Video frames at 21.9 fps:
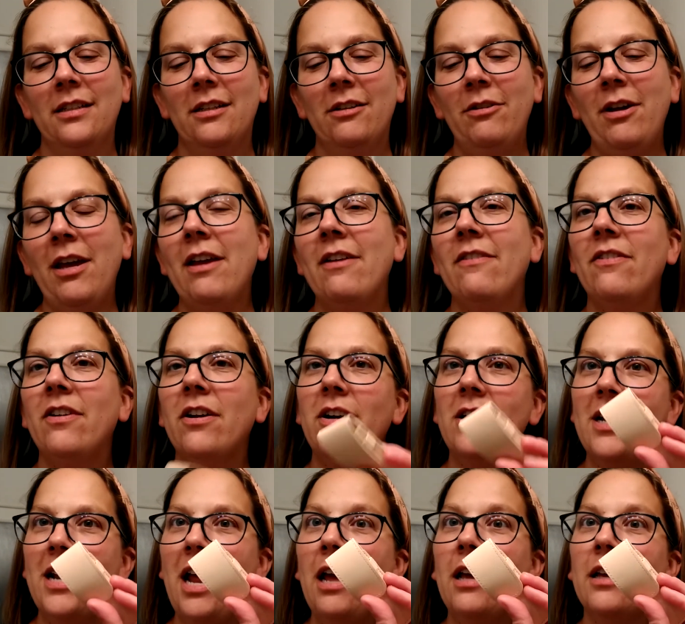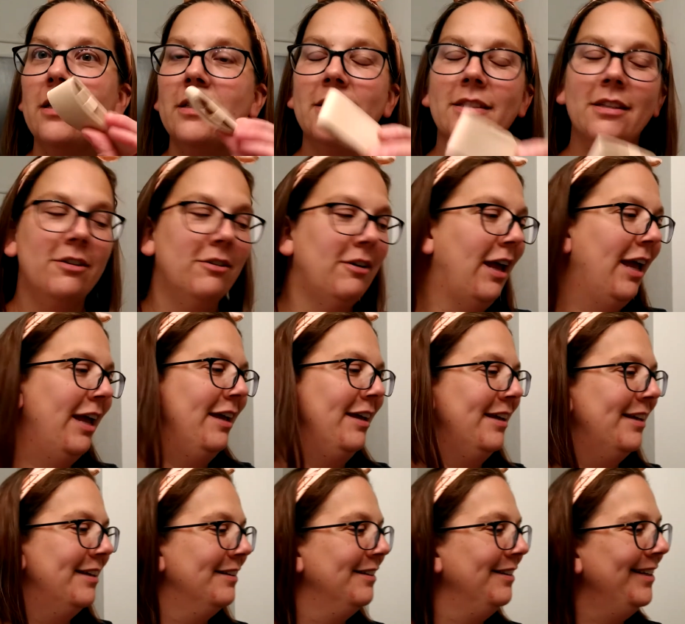Okay, very nice.
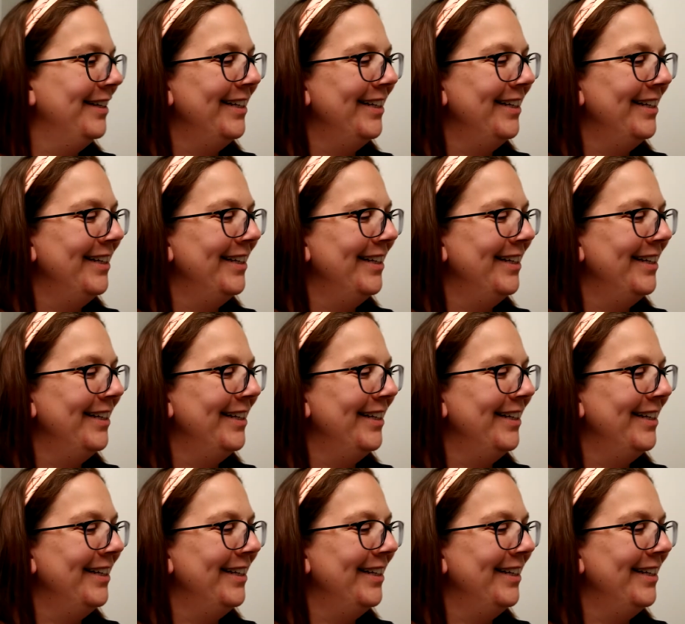Okay.